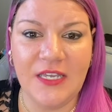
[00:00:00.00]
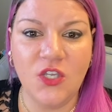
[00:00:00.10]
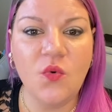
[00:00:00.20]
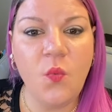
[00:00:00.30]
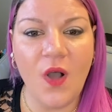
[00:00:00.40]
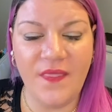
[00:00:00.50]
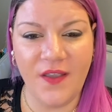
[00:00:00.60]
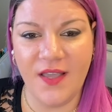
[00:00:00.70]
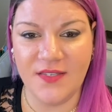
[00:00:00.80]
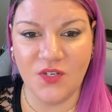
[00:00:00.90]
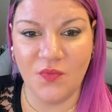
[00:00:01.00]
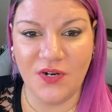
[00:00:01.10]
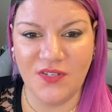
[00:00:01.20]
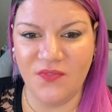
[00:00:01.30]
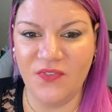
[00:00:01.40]
You want the
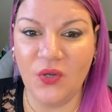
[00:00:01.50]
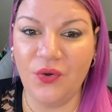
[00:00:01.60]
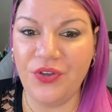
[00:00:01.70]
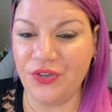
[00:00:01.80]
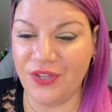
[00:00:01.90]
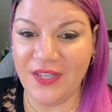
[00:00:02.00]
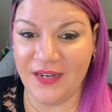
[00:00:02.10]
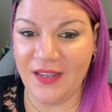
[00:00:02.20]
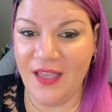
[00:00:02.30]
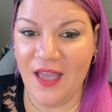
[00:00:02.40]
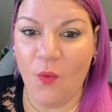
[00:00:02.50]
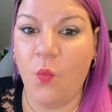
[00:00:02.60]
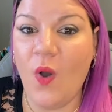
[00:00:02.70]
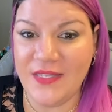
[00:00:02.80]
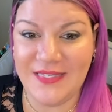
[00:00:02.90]
customer to feel good
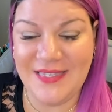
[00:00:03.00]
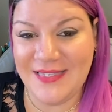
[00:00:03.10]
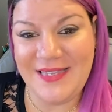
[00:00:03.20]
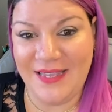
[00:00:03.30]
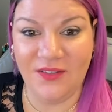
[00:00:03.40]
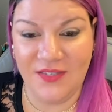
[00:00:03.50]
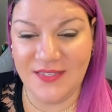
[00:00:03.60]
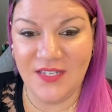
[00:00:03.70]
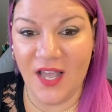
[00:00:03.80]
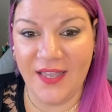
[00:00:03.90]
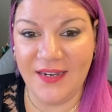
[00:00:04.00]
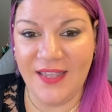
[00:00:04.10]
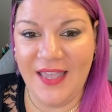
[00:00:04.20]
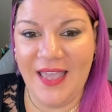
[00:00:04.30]
once the sale is done.